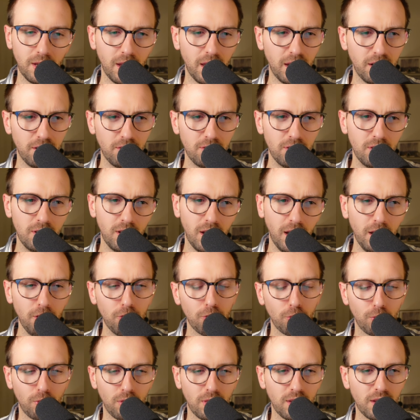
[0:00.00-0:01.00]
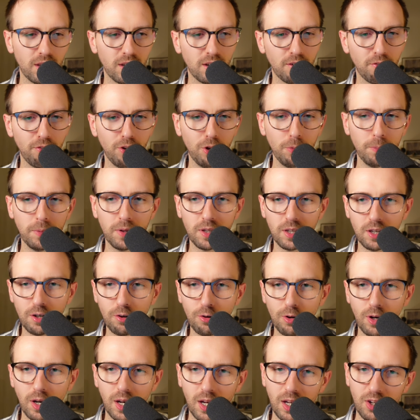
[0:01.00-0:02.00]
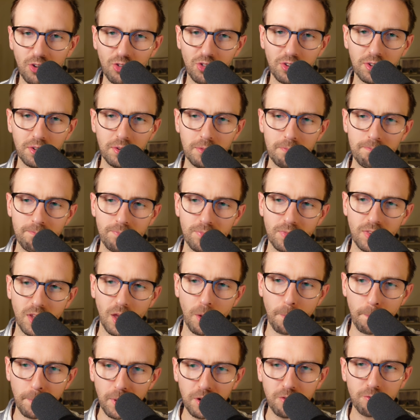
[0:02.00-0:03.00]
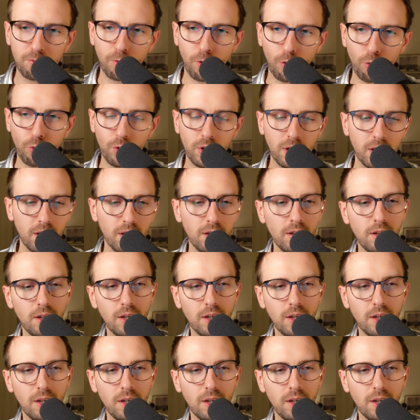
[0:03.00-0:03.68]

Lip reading: And I don't know, the development here is a bit worrying.